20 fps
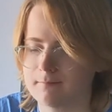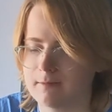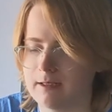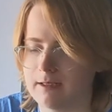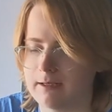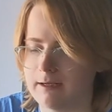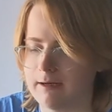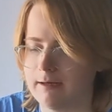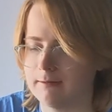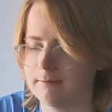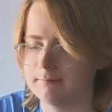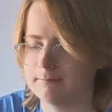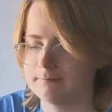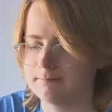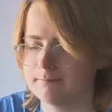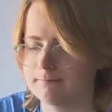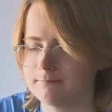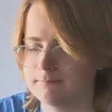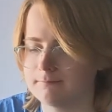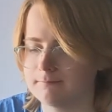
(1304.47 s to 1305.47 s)
you know,
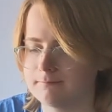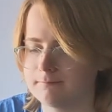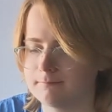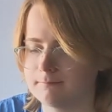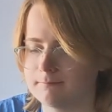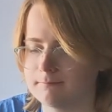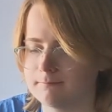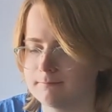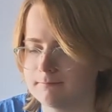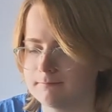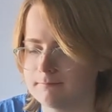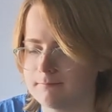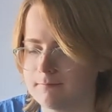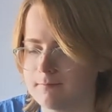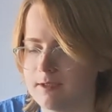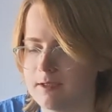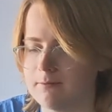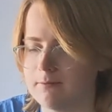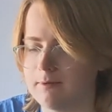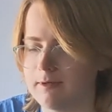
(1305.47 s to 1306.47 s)

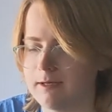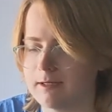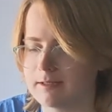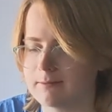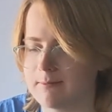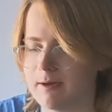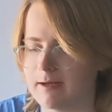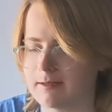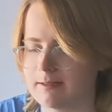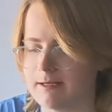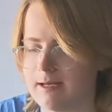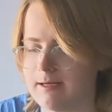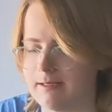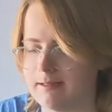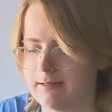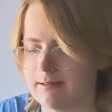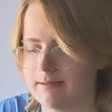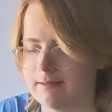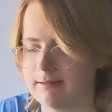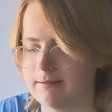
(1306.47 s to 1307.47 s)
did we expect
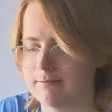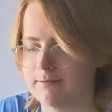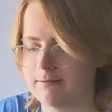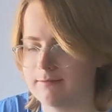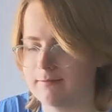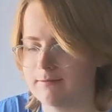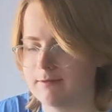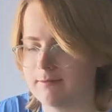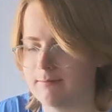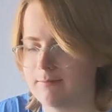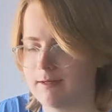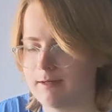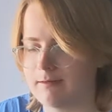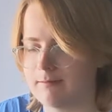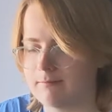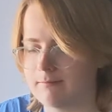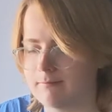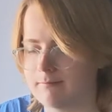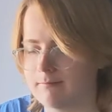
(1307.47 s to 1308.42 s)
anything different from me?